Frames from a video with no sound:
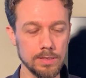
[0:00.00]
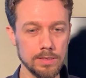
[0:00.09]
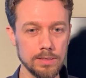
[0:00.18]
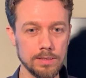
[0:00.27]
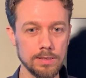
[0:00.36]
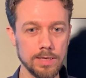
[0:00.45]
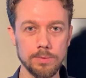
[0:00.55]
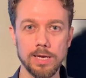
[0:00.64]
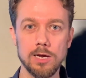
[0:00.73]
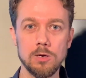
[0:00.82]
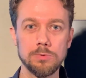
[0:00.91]

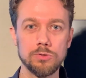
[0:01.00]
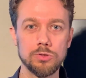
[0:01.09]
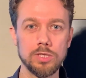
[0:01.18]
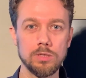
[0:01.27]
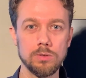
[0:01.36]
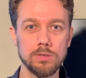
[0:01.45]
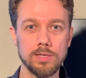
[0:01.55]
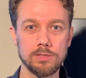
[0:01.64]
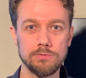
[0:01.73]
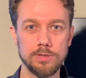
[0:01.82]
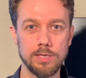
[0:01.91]
Anyway, I hope to see you in the
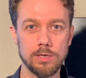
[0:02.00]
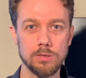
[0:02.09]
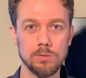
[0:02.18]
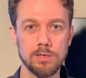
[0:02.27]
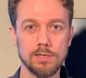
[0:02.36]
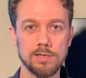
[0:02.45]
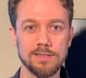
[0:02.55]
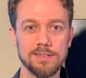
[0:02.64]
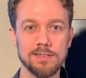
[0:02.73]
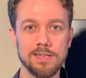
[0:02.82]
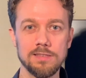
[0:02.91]
next
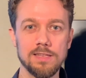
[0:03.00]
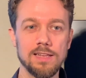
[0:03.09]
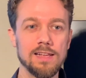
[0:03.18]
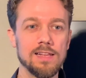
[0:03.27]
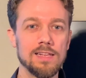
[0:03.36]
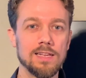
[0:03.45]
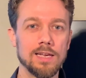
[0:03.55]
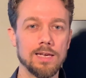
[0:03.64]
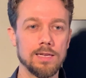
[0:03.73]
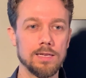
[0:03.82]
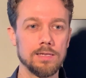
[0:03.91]
video then,
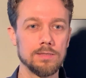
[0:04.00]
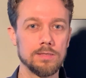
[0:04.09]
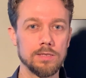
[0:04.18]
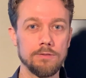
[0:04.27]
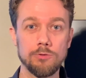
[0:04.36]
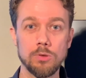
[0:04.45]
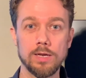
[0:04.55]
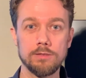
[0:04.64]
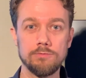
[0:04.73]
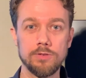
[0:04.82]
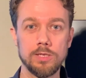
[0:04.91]
and if you
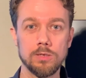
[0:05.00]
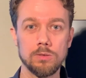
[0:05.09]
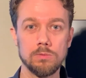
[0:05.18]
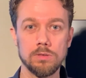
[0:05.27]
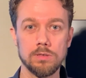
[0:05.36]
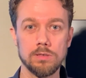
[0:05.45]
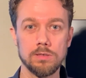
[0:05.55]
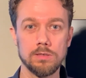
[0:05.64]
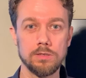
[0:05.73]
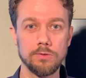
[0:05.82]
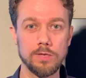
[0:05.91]
like the video,
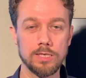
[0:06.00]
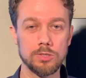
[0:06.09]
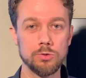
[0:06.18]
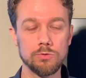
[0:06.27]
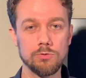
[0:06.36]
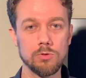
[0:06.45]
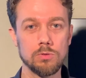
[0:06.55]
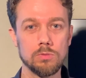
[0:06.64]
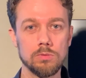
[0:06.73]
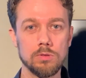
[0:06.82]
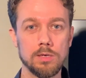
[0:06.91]
you think it's
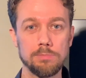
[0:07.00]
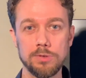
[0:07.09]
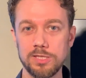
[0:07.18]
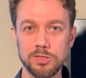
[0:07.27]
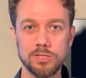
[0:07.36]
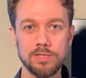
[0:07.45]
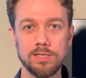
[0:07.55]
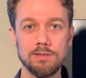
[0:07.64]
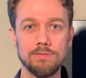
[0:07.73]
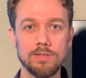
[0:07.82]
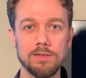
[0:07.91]
useful, please
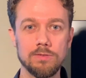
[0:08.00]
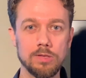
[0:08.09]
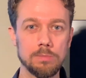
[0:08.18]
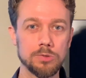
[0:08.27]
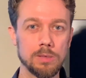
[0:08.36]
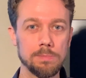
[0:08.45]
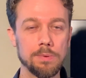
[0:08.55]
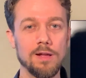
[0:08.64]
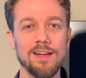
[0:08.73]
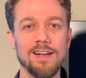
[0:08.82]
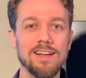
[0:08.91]
give it a thumbs up.
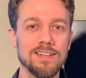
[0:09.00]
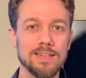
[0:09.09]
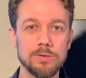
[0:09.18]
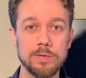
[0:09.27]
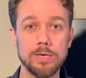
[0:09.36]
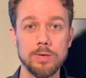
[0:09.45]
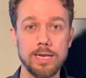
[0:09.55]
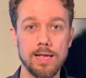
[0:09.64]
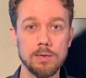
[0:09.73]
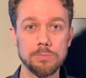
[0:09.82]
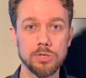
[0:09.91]
That really
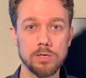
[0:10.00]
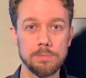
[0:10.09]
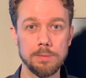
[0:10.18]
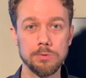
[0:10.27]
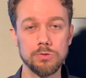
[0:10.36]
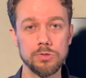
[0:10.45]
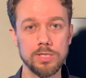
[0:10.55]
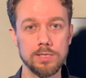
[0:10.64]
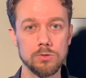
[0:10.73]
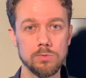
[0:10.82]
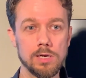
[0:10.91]
helps other people to see
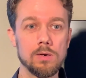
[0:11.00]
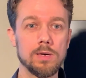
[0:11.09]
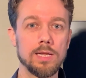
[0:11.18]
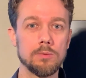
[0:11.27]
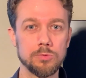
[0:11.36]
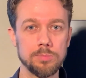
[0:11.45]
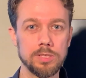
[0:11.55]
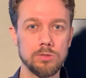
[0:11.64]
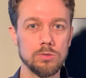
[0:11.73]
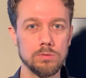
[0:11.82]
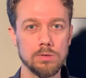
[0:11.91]
it as well, and helps me
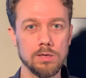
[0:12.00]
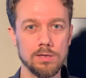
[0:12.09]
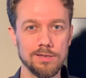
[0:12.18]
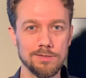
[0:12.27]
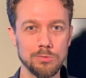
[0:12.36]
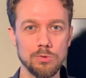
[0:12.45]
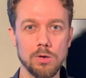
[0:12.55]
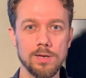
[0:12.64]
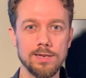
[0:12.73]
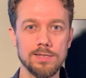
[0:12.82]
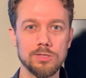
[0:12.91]
to know
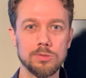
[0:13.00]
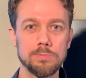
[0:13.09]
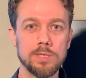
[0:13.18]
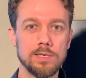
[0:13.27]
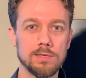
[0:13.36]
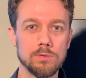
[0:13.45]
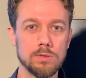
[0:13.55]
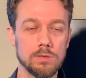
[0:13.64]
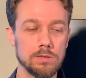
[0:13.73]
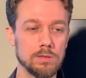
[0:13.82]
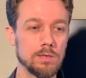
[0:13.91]
that it's being
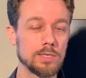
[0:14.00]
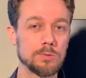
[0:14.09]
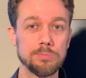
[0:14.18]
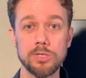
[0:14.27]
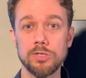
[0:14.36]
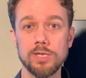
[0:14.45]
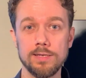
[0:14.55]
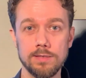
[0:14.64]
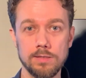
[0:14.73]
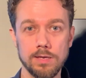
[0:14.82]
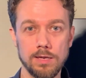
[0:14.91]

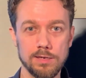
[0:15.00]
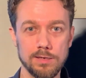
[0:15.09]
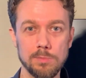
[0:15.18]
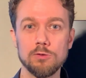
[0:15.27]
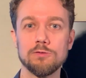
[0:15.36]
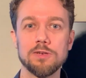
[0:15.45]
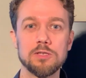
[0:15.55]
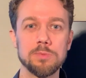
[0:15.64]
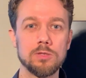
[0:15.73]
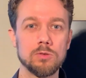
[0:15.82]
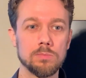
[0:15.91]
appreciated, and motivates
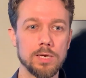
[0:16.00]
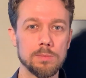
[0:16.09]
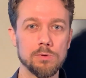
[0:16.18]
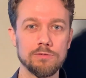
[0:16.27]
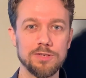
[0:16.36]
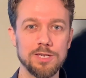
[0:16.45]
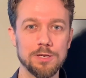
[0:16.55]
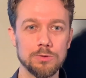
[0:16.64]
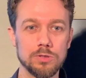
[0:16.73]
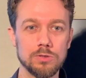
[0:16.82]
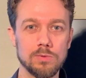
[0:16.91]
me to make more
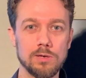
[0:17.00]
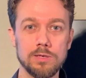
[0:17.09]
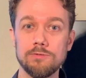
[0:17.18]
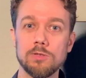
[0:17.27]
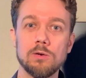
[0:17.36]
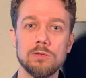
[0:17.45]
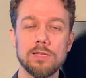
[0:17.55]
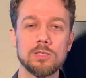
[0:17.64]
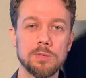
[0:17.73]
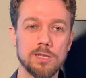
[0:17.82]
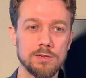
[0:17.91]
videos as well, even though it
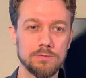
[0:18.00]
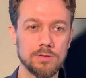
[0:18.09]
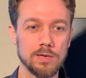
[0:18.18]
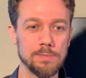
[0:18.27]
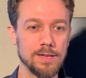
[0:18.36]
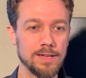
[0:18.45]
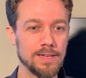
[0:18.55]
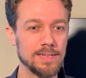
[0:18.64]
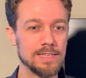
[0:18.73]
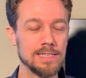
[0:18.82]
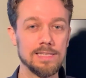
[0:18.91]
takes me a lot of time.
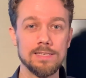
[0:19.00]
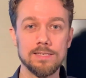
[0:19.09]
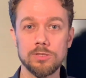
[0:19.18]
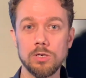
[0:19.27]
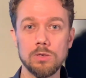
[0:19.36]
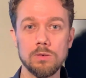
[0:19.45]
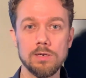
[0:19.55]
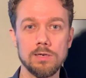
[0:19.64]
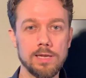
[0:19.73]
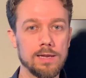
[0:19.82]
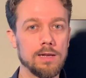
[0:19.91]

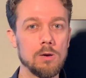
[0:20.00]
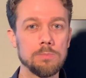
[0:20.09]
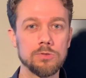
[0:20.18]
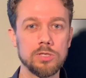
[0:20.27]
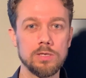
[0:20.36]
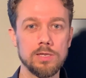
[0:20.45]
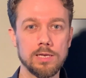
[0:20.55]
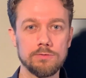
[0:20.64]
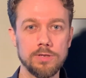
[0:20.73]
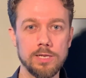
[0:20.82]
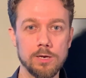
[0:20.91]
So yeah, hope to see you in the
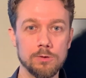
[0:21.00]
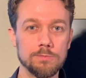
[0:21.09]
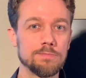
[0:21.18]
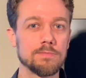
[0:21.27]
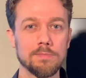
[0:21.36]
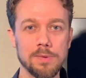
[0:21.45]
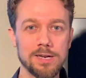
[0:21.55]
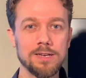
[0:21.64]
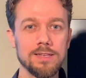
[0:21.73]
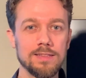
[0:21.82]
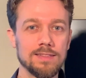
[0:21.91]
next video.
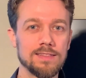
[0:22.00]
Bye!